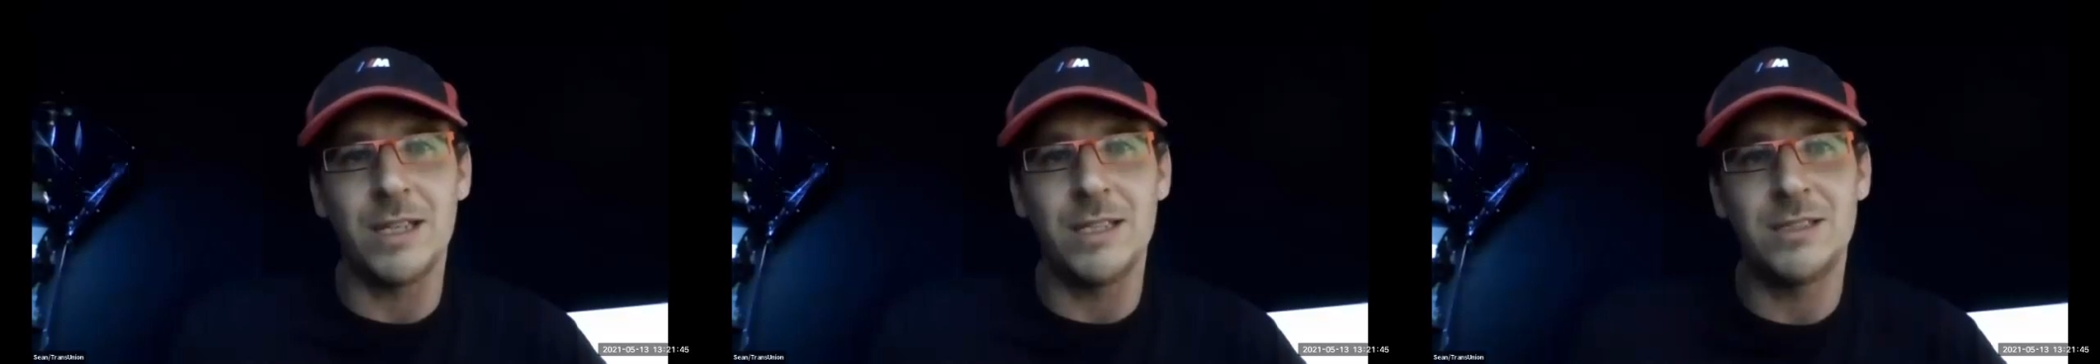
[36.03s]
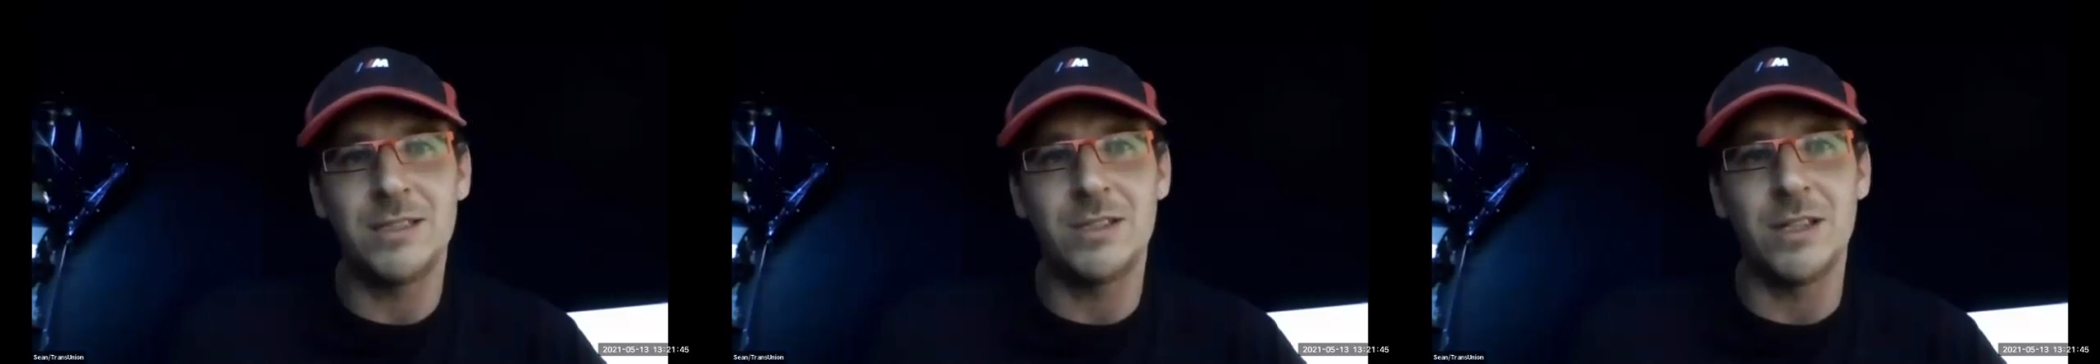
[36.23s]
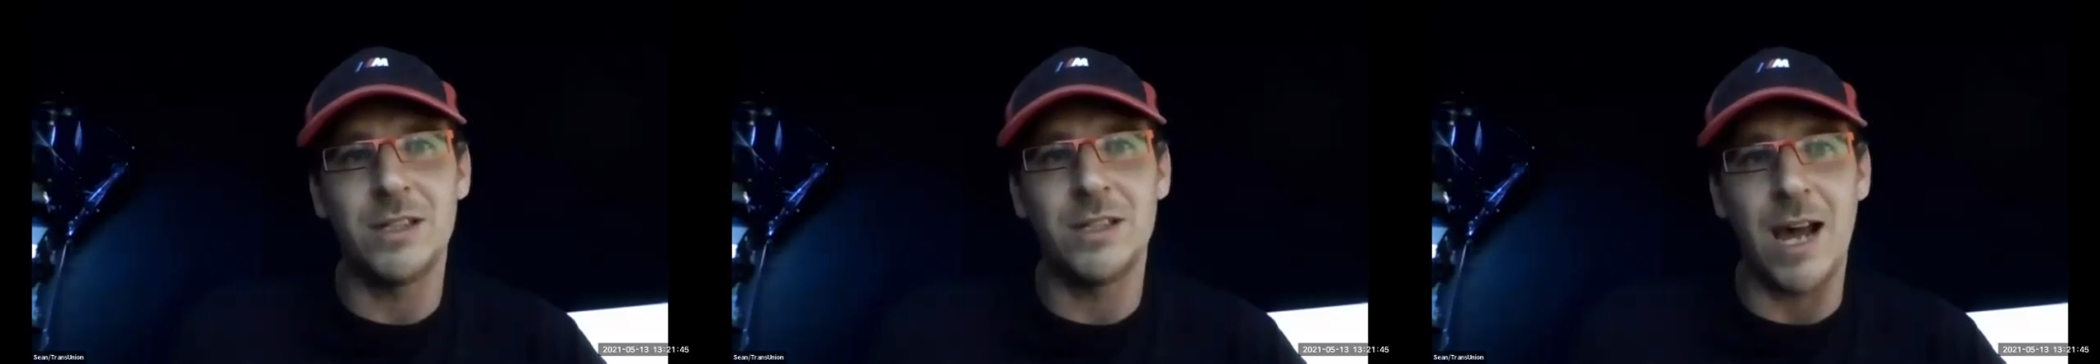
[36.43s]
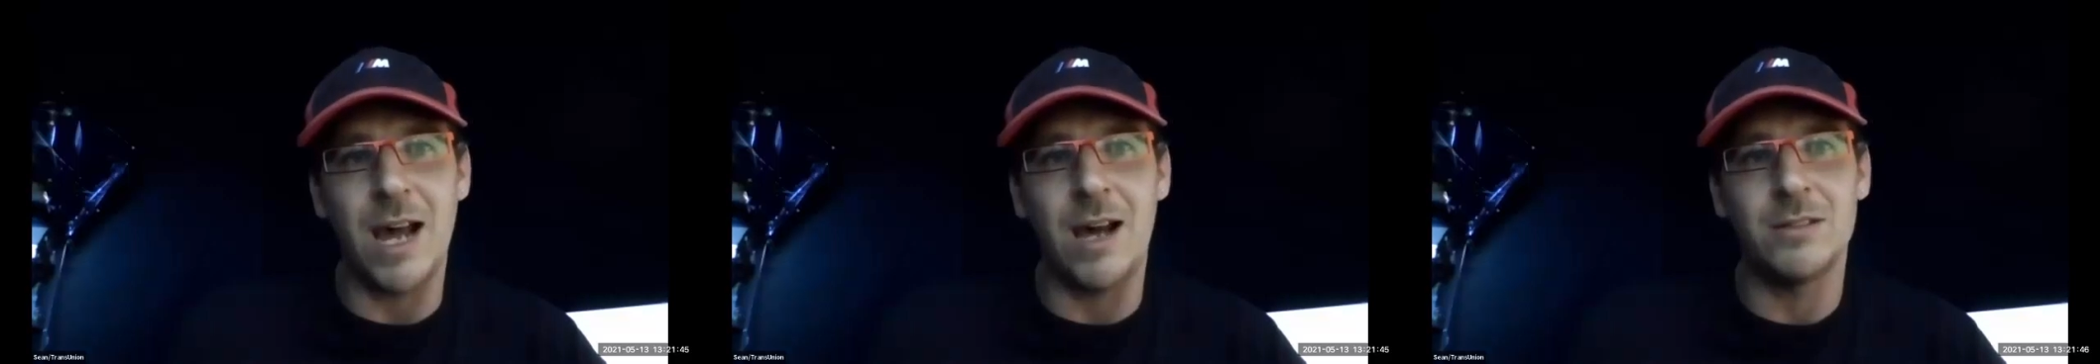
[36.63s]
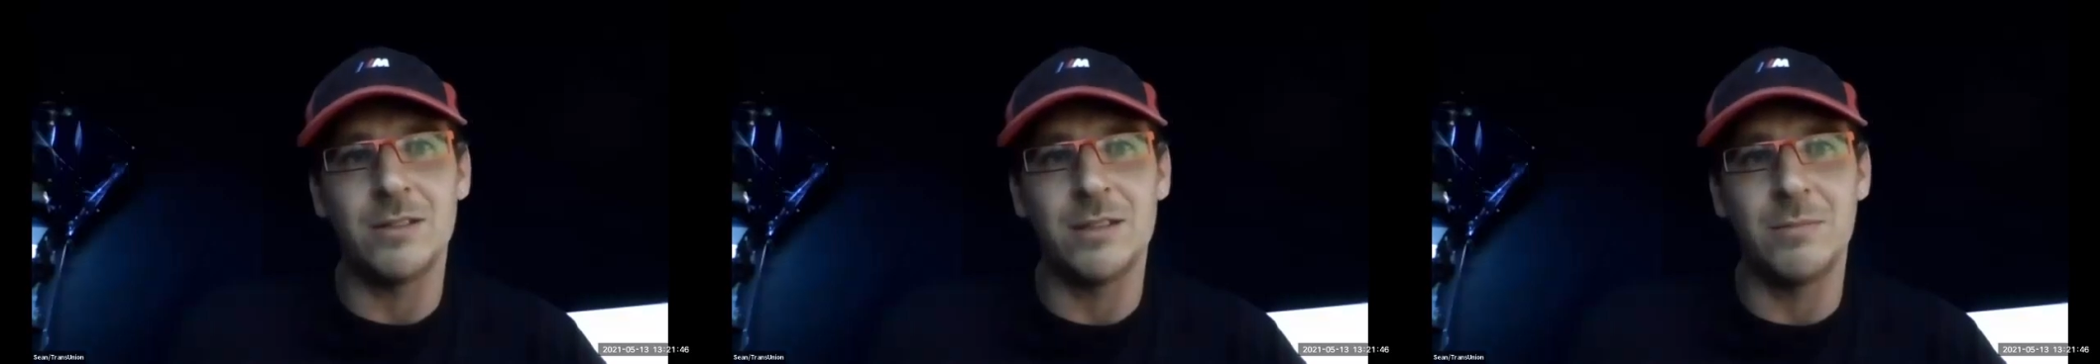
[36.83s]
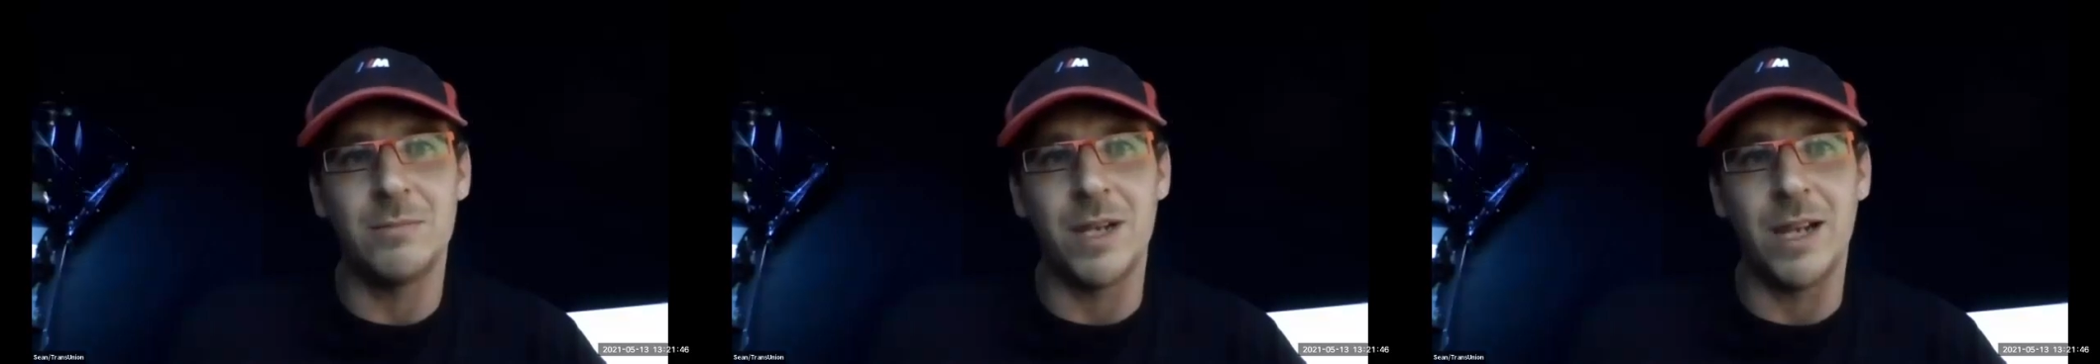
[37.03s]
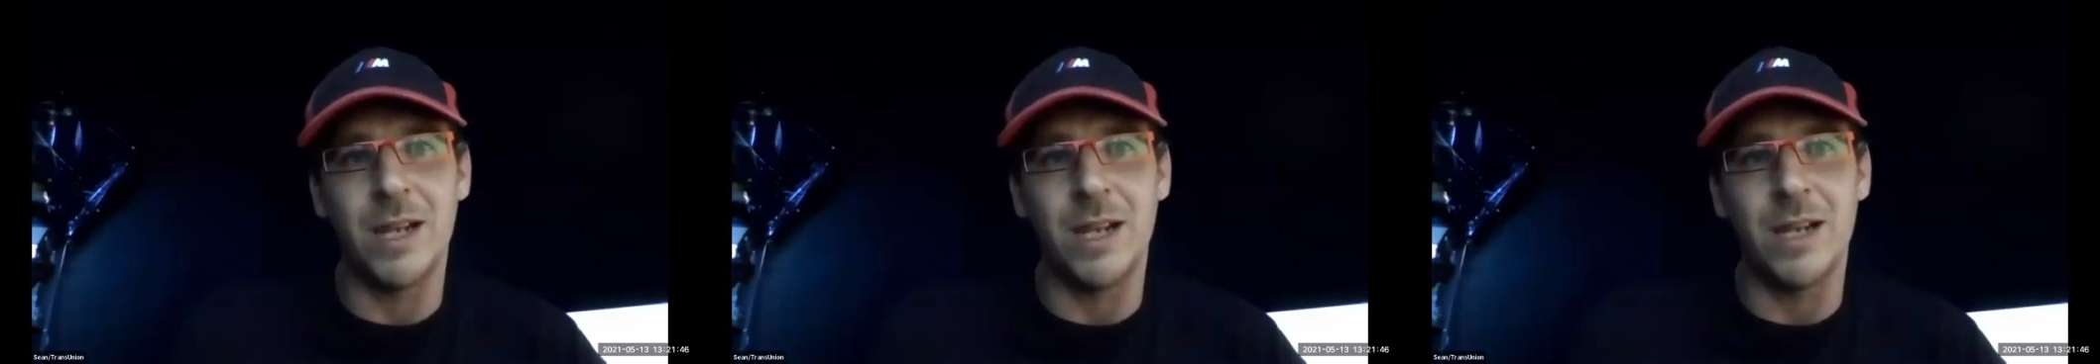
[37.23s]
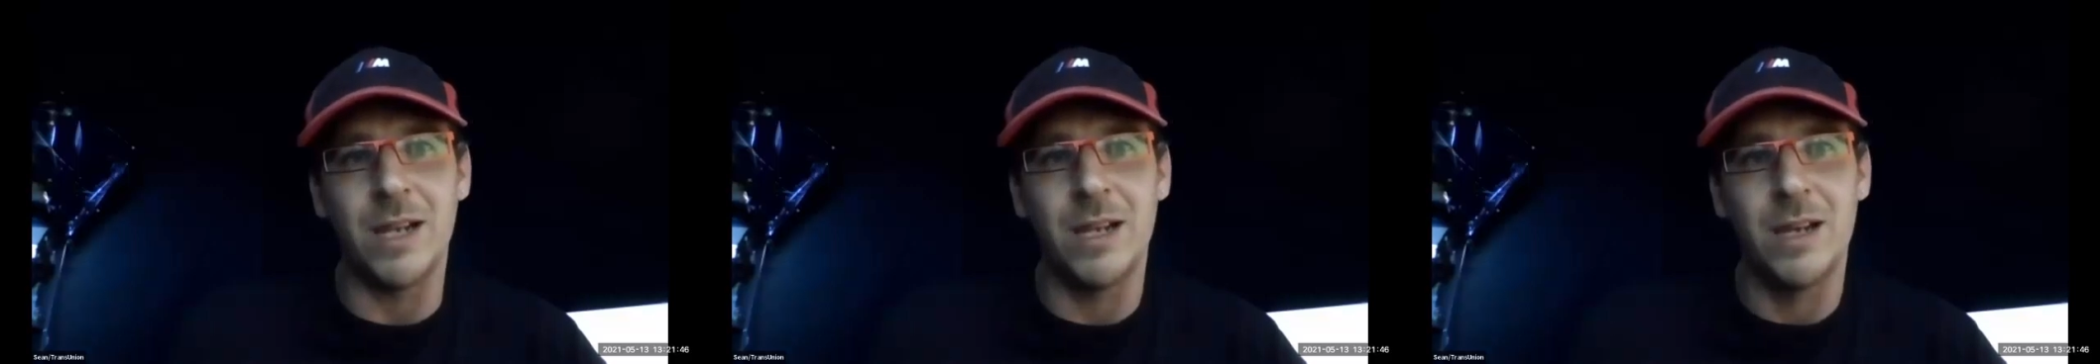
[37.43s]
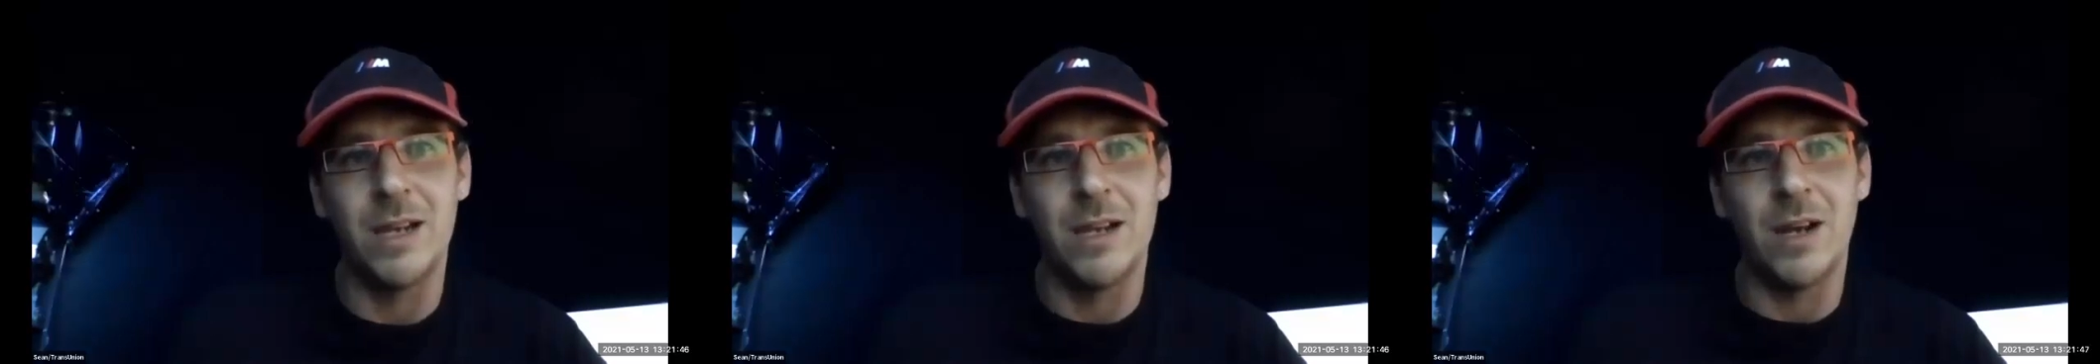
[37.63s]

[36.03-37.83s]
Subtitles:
stood out to me